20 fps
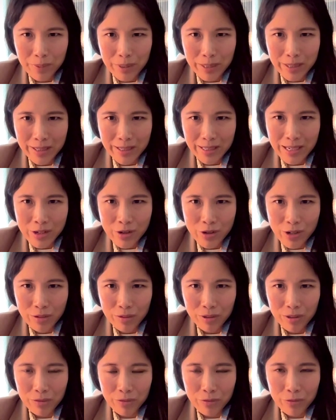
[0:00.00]
But in
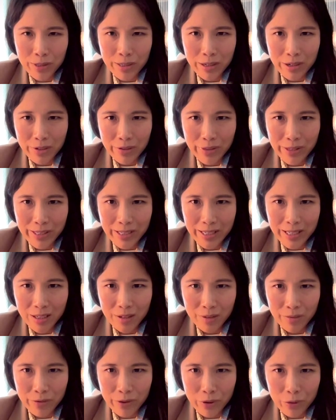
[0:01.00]
general, if we are thinking
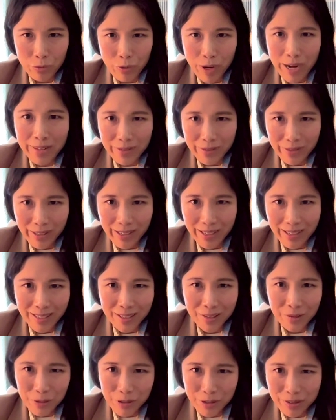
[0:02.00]
of the right
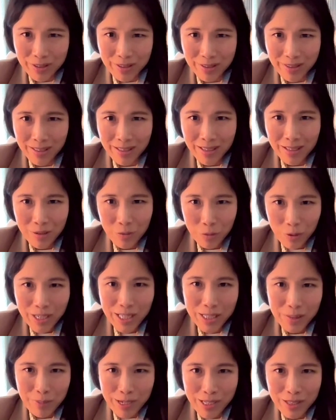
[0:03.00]
thing, which is what
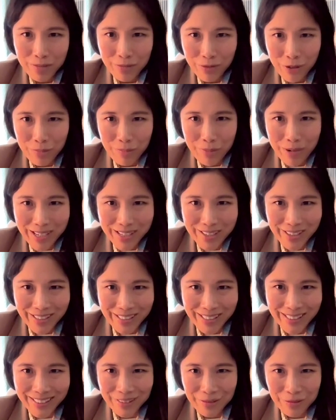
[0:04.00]
is best for our
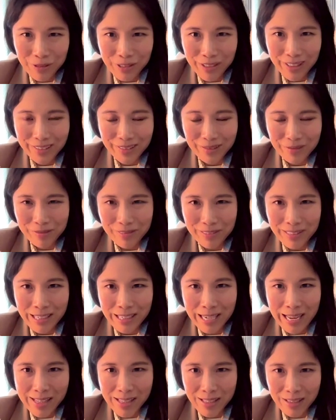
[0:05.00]
patients, what
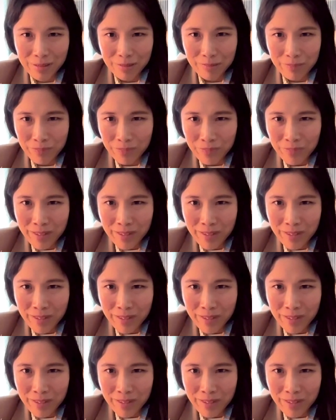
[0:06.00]
as a,